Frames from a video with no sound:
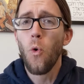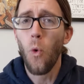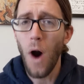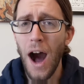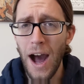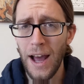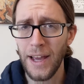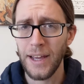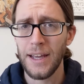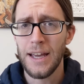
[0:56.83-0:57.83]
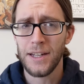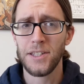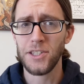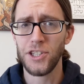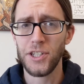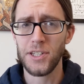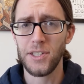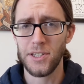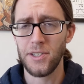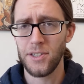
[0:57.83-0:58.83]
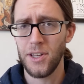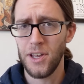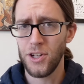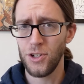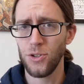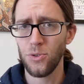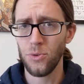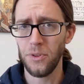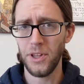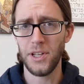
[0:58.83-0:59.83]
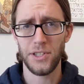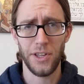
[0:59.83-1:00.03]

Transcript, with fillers: Why does Jesus do this.